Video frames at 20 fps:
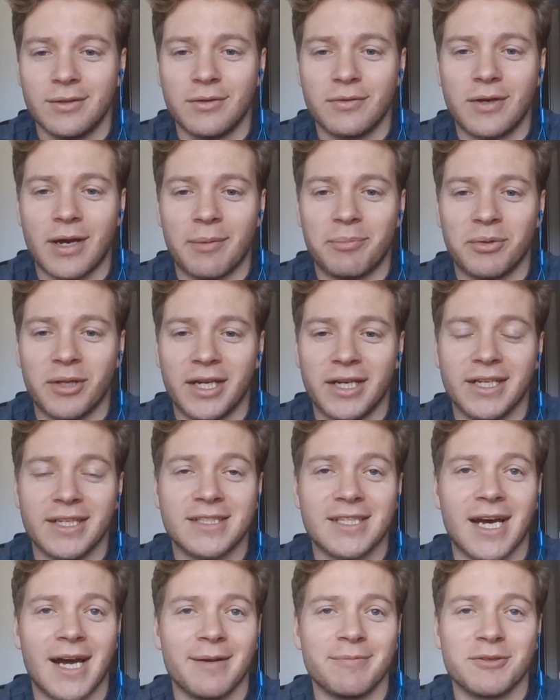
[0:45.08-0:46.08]
we've got plenty of
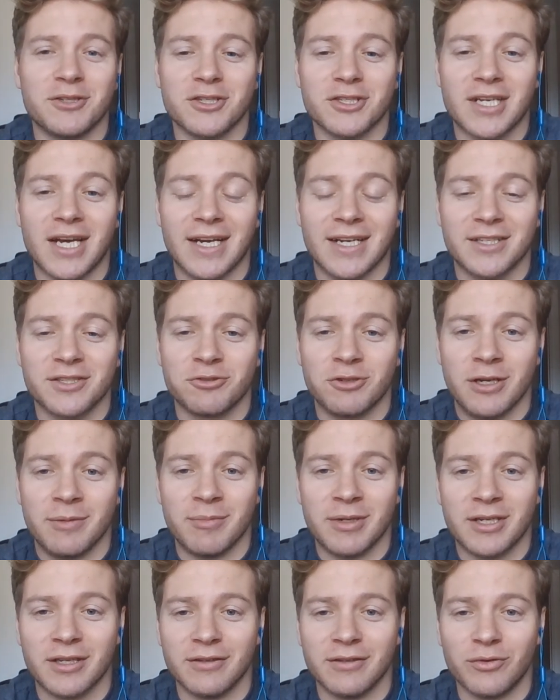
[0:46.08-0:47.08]
time to just kind of
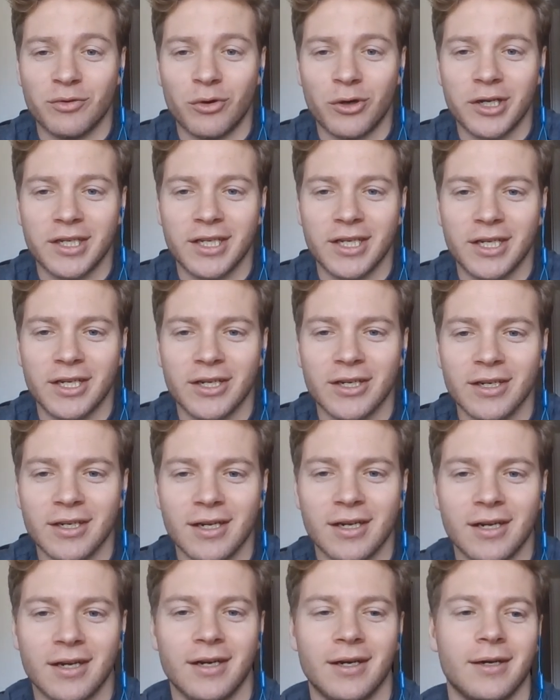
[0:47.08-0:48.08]
scream into the void here.
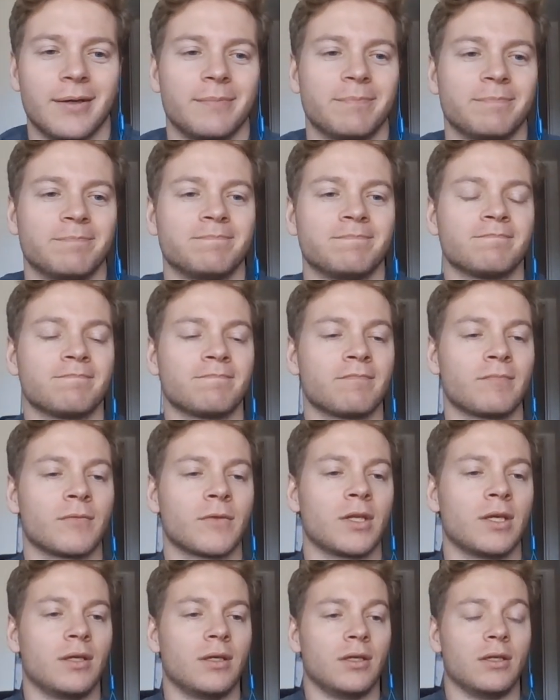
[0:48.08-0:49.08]

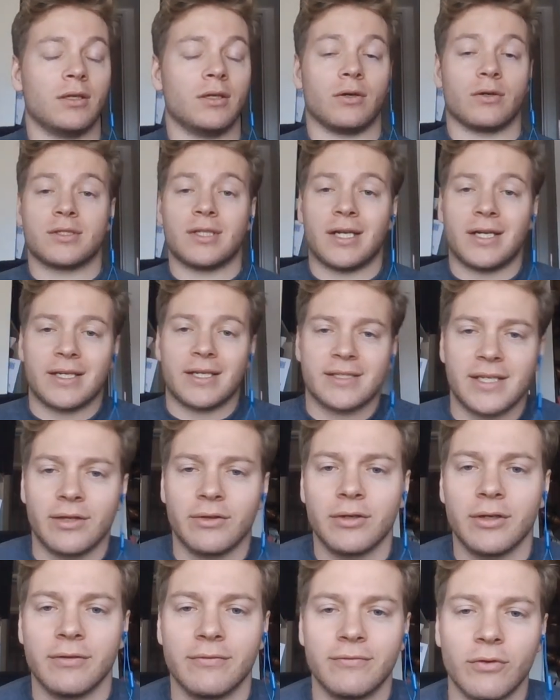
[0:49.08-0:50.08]
It's not
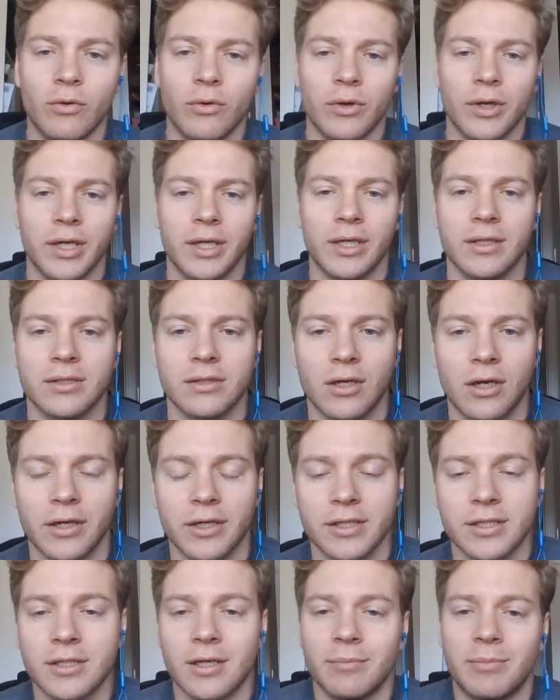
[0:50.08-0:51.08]
necessarily a void as
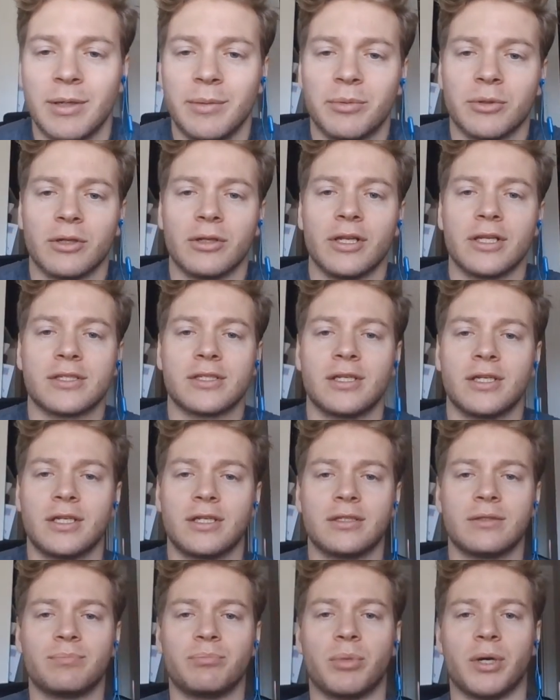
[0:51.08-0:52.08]
long as some people are
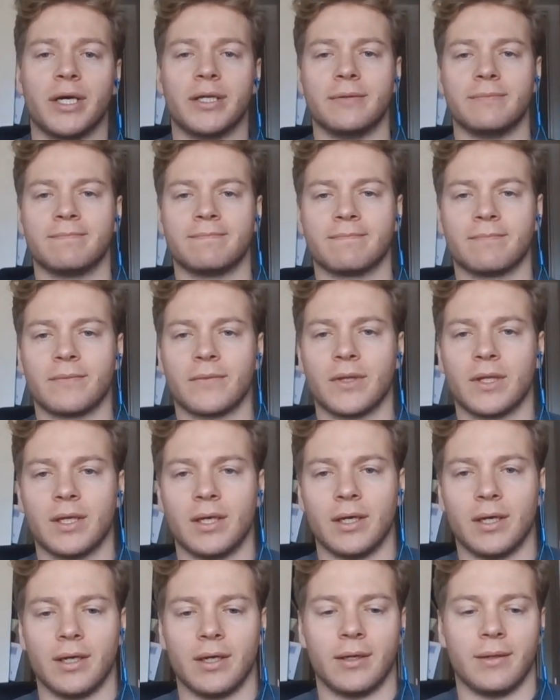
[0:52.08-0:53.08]
listening, but
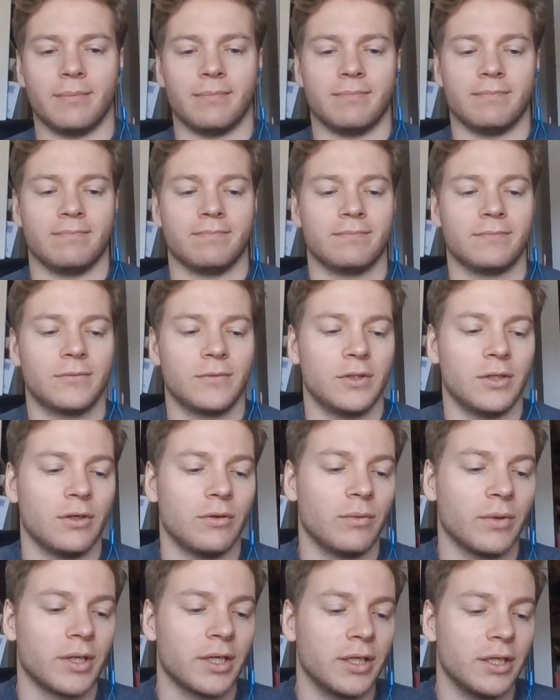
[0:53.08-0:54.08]

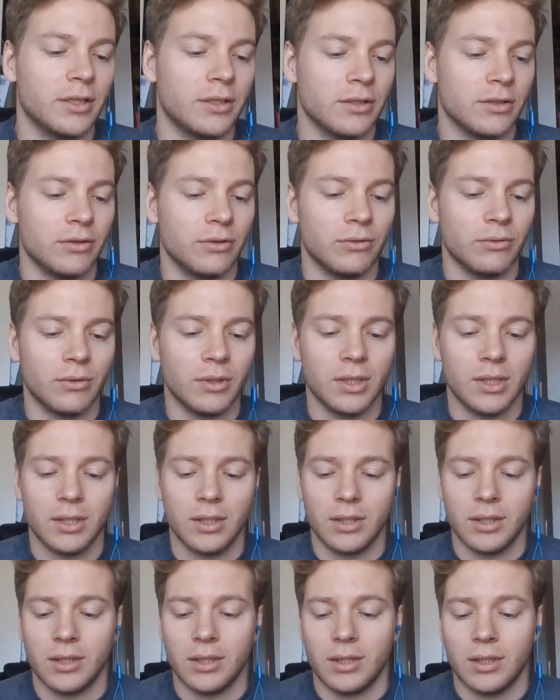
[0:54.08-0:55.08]
what can you do
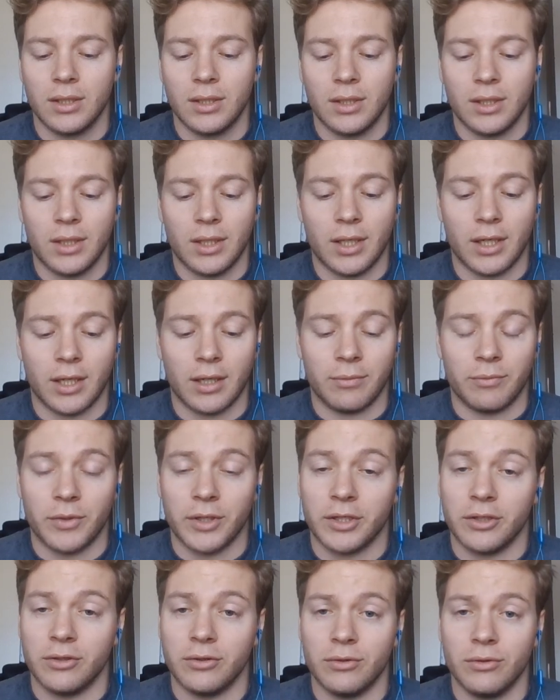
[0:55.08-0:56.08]

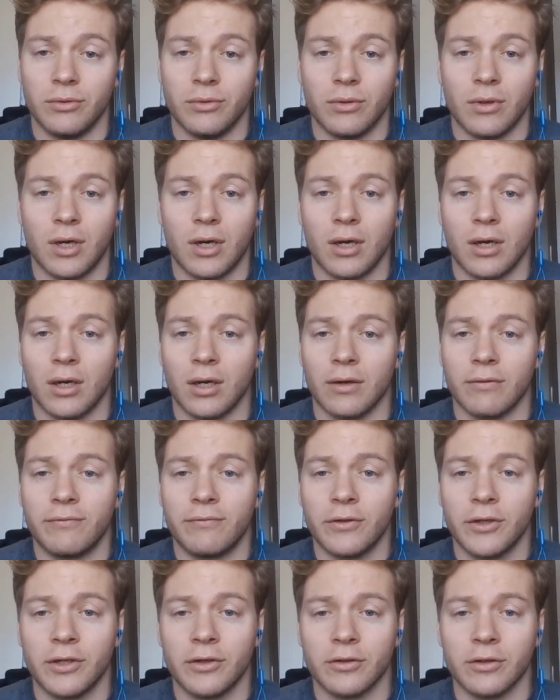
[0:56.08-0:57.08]
when you are
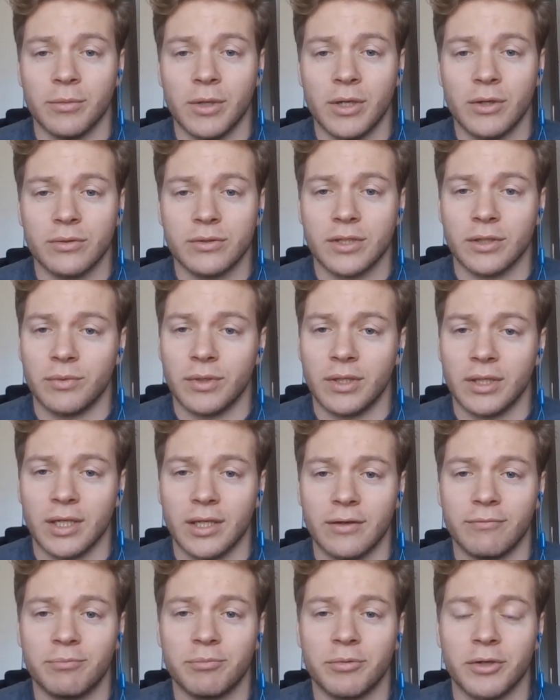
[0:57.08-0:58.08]
fully remote? And we
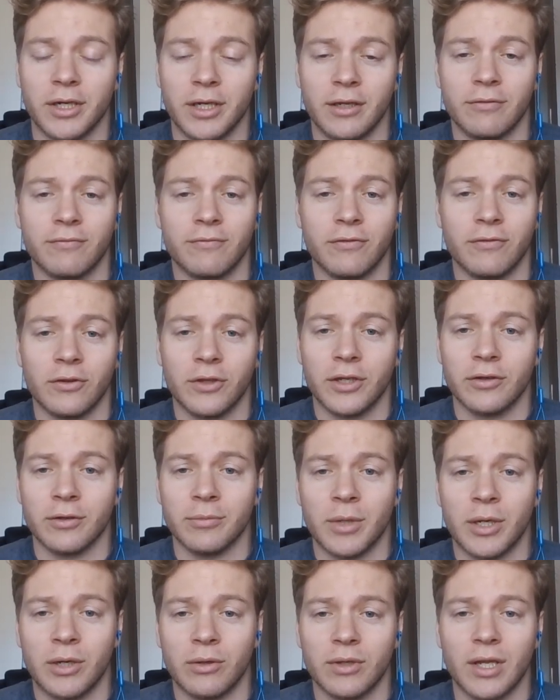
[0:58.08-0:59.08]
live pretty fully
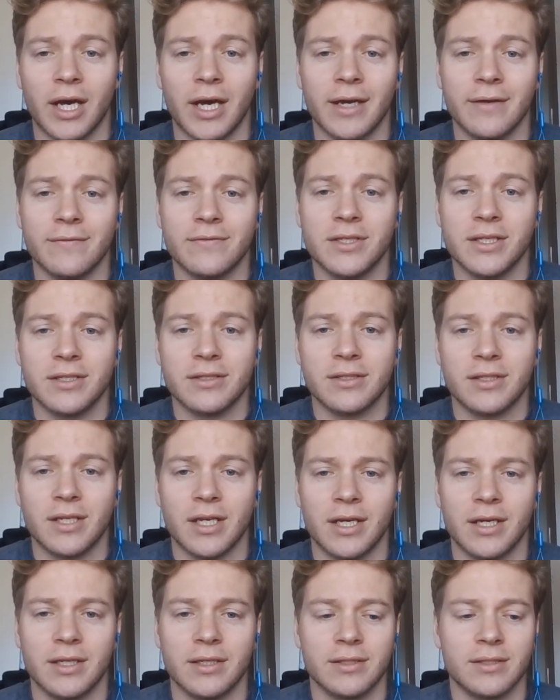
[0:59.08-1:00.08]
remote lives these
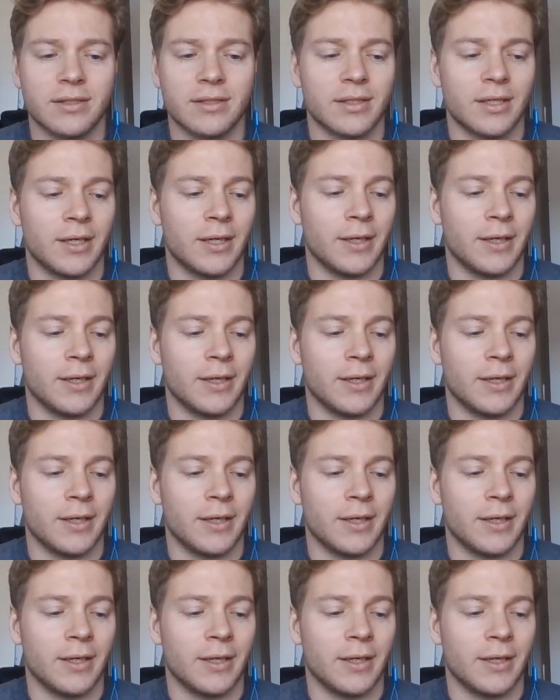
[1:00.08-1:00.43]
days,